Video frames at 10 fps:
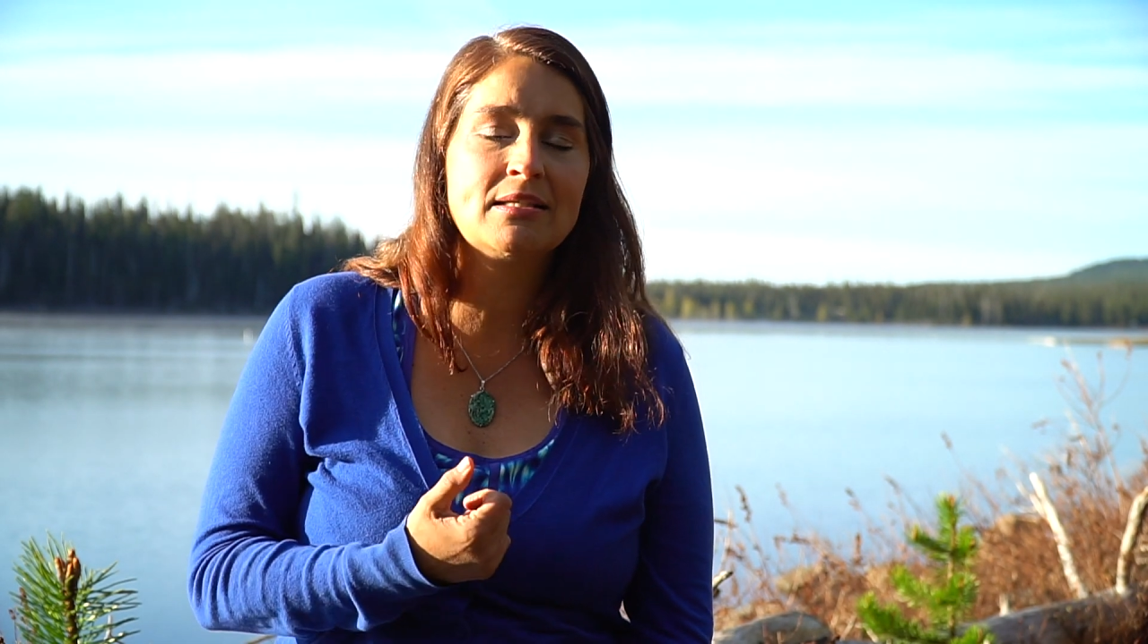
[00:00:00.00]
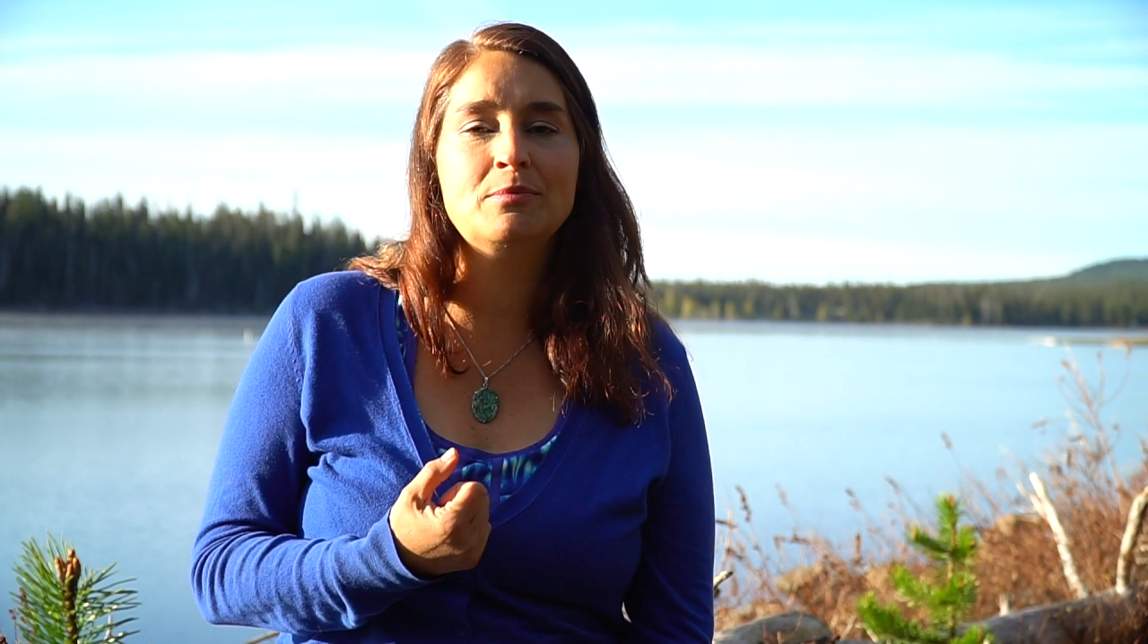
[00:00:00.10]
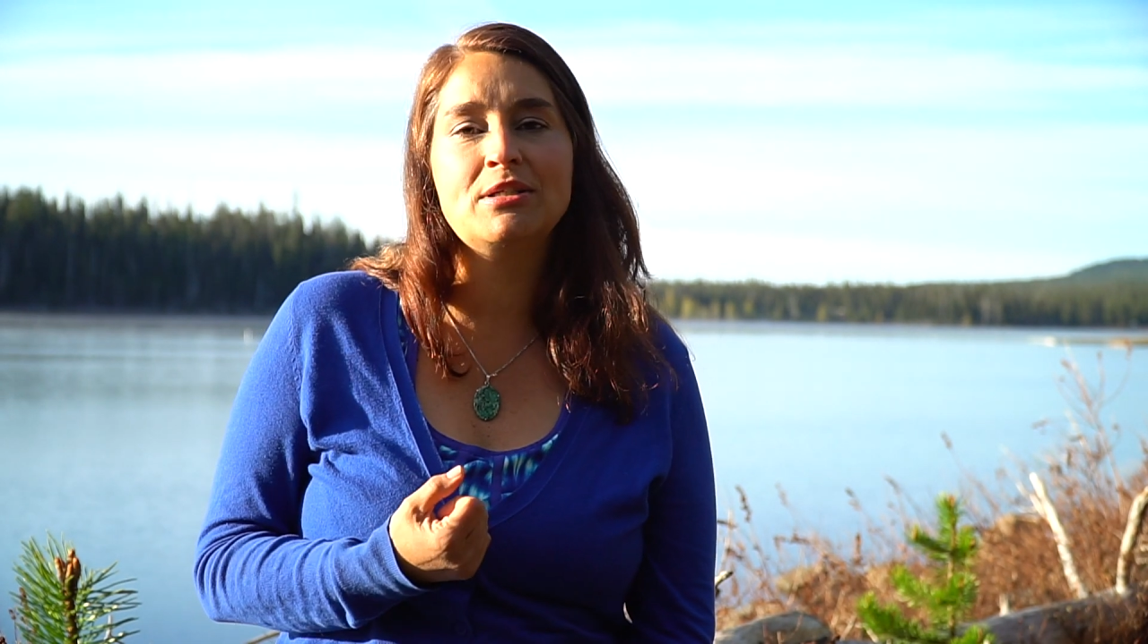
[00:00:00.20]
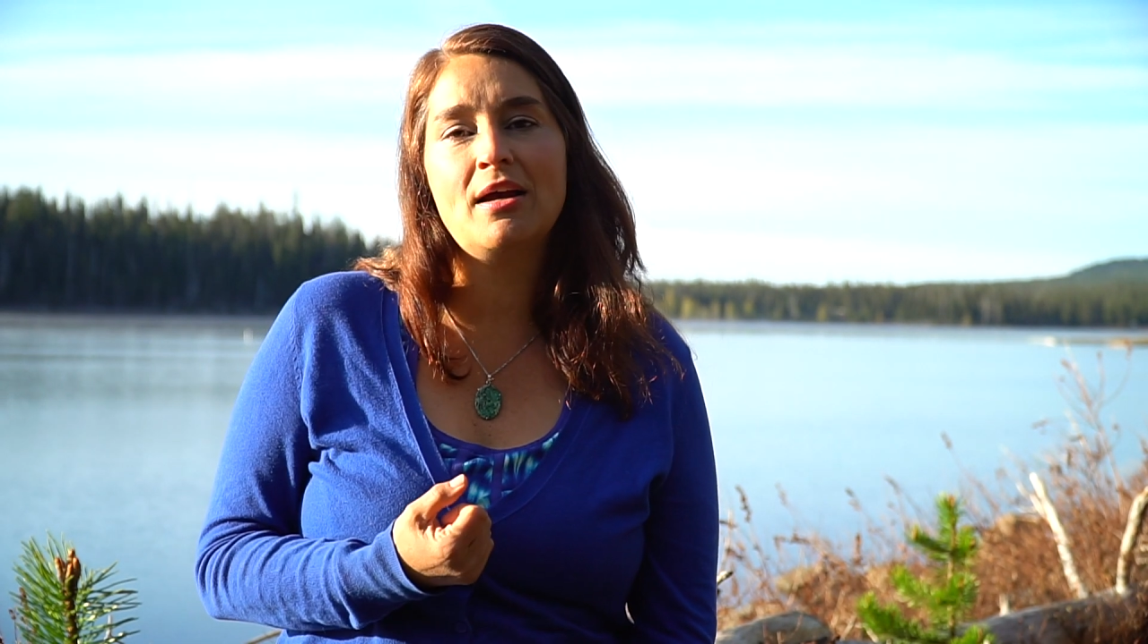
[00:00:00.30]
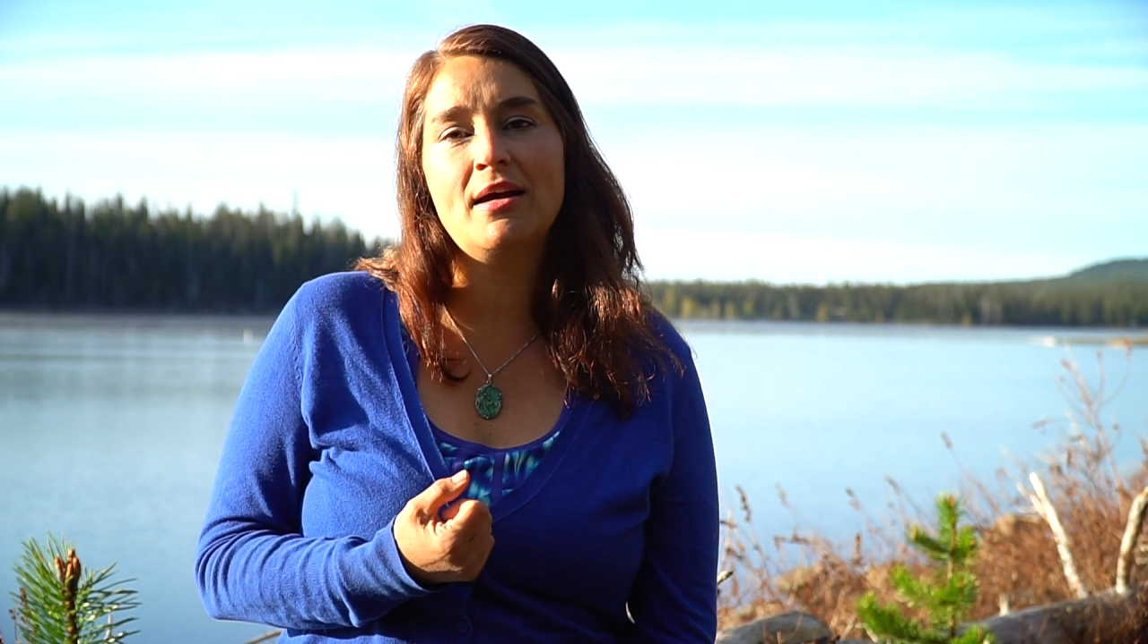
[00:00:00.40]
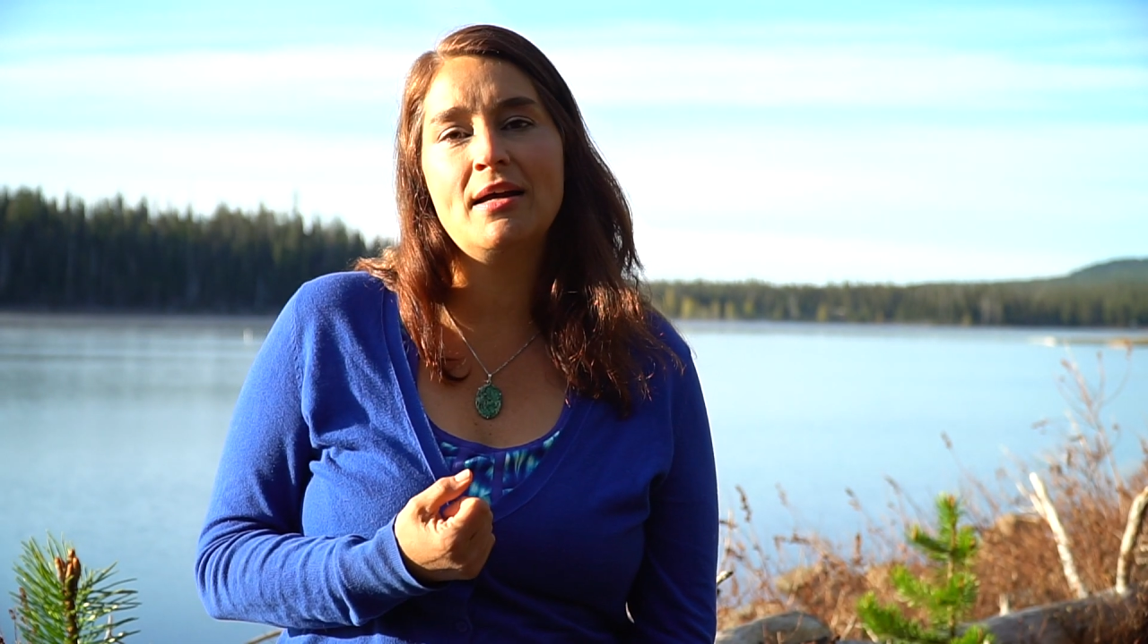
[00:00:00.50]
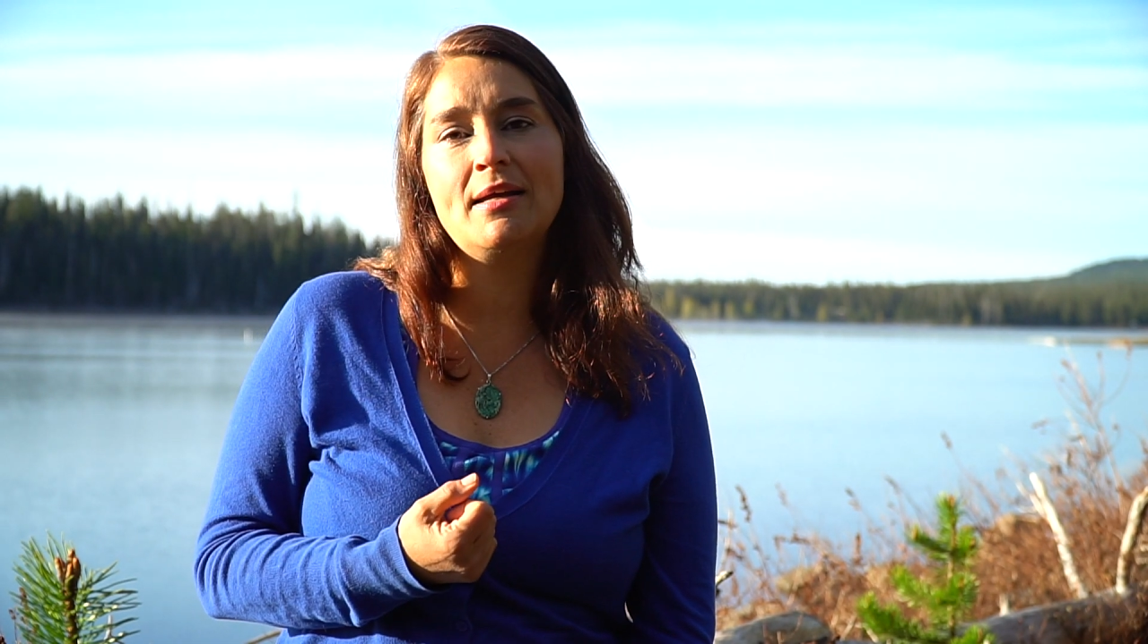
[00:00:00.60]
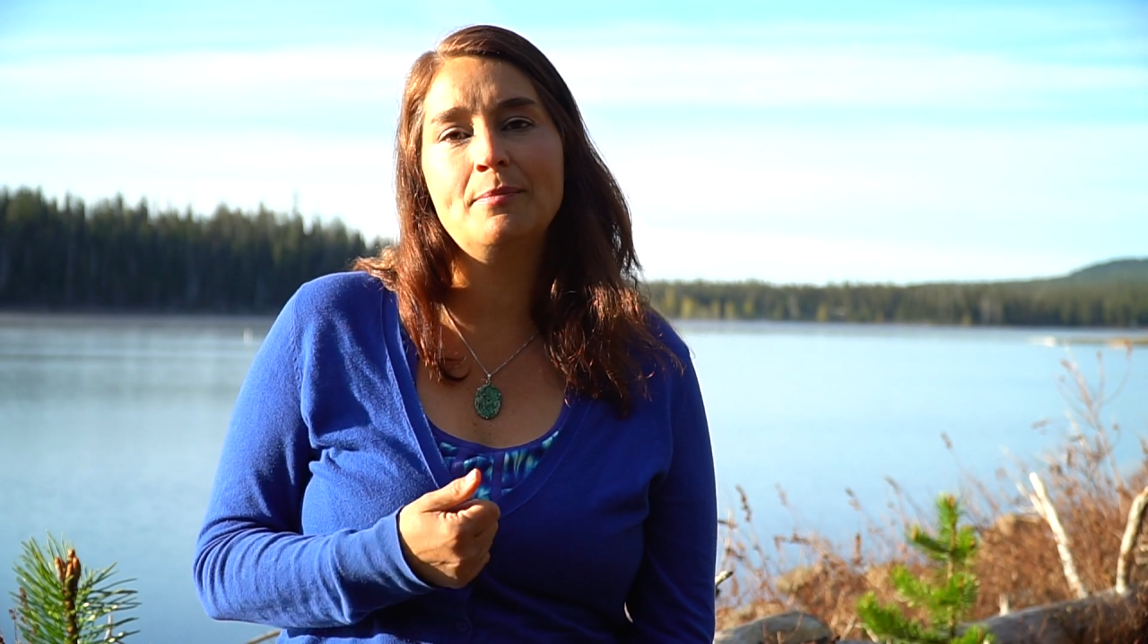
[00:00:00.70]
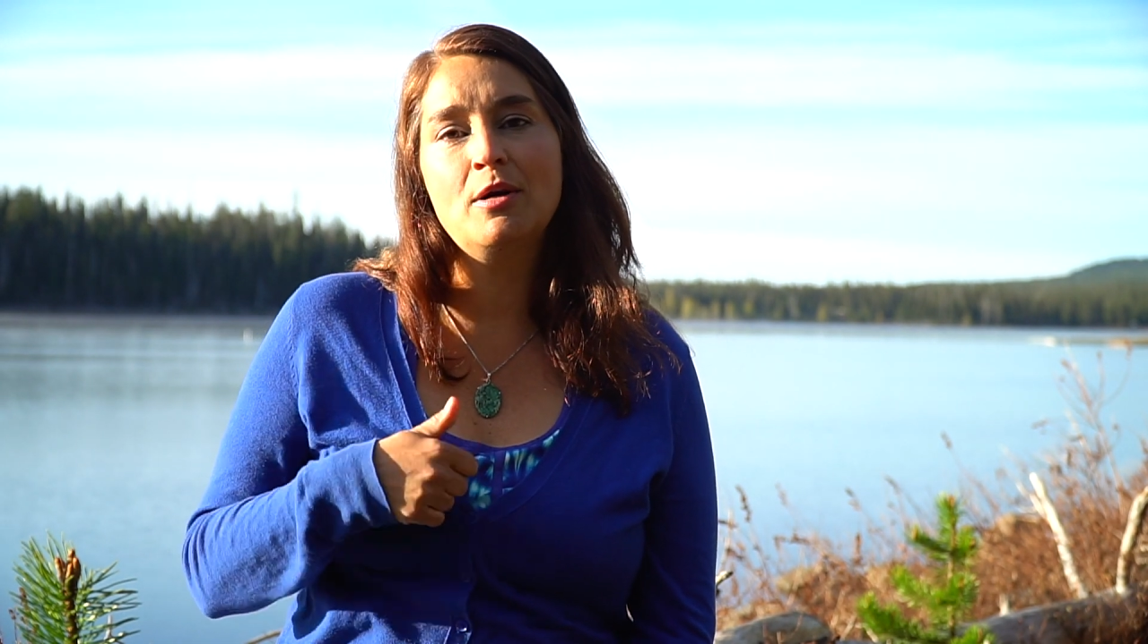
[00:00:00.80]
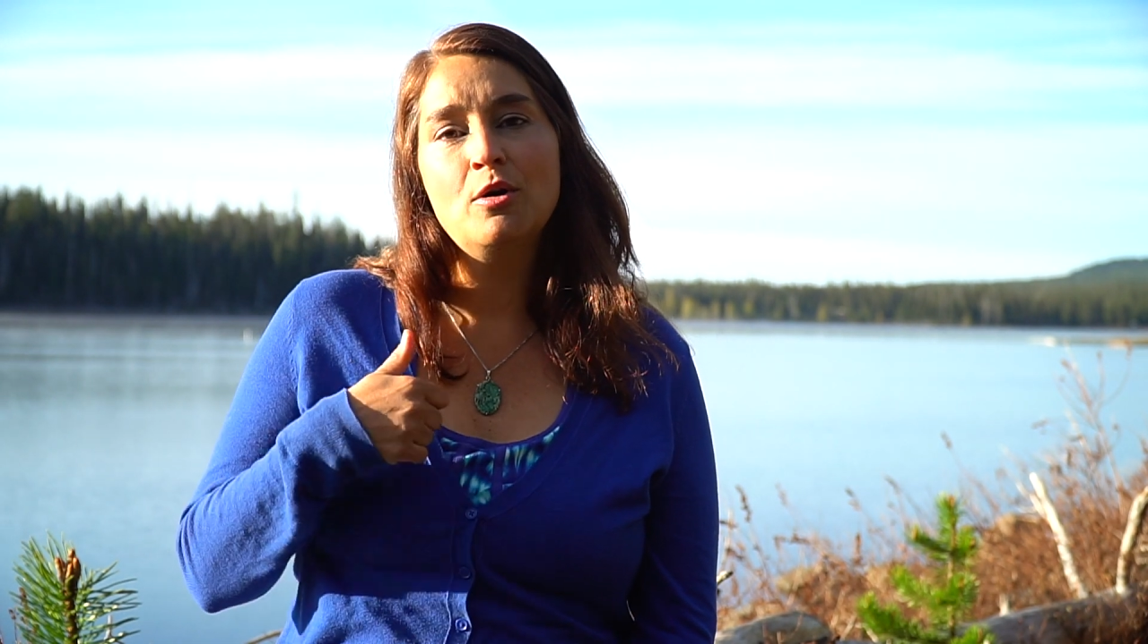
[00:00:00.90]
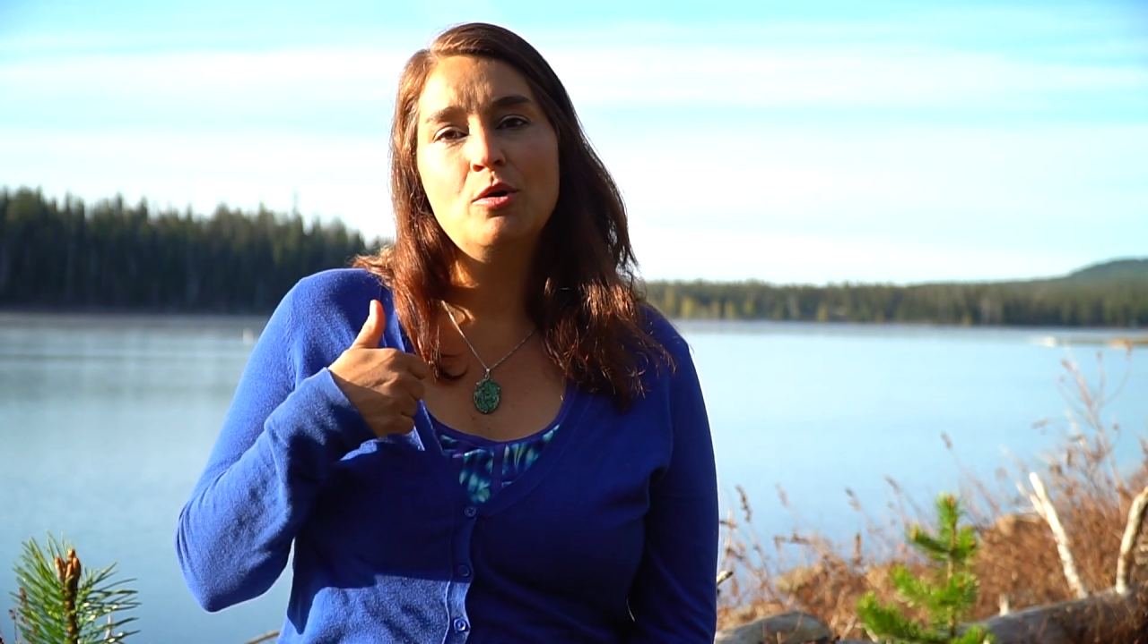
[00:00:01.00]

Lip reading: some time